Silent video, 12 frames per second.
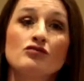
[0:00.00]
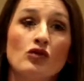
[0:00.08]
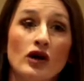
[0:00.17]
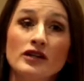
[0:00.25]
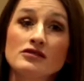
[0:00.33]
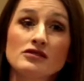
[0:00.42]

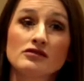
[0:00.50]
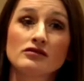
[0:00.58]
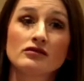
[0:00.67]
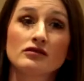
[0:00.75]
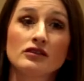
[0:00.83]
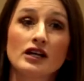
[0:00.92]
First of
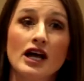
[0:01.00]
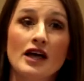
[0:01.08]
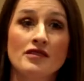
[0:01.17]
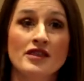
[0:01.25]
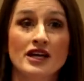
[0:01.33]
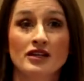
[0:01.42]
all, you
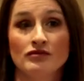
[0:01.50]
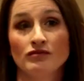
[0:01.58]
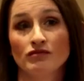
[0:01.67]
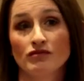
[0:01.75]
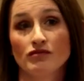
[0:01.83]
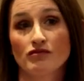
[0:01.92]
have to
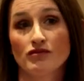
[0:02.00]
have a